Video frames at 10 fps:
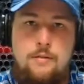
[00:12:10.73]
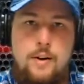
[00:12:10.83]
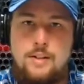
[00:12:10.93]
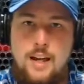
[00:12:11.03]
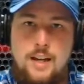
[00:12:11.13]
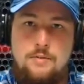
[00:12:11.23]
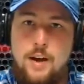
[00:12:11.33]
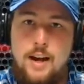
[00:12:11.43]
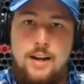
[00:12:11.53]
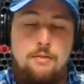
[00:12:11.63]
very
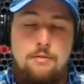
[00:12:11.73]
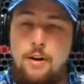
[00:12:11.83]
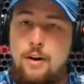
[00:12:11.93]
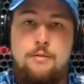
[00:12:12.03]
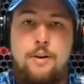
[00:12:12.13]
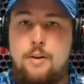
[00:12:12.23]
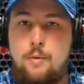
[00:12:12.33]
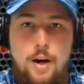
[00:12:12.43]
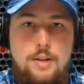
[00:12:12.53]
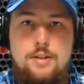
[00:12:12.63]
satisfying and very fun
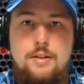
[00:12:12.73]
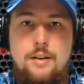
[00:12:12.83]
to watch.